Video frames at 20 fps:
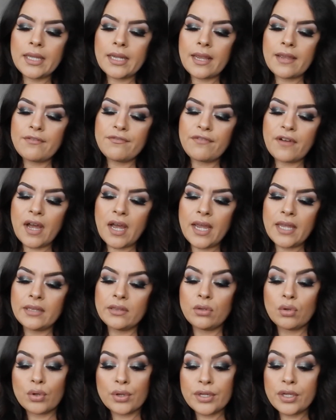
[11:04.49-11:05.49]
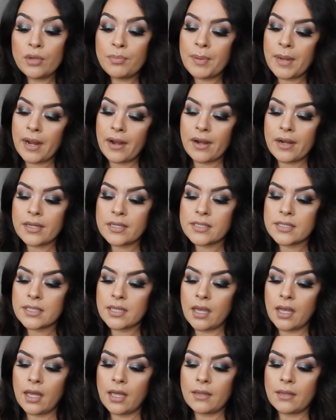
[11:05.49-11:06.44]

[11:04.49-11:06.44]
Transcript: and I find L'Oreal Paris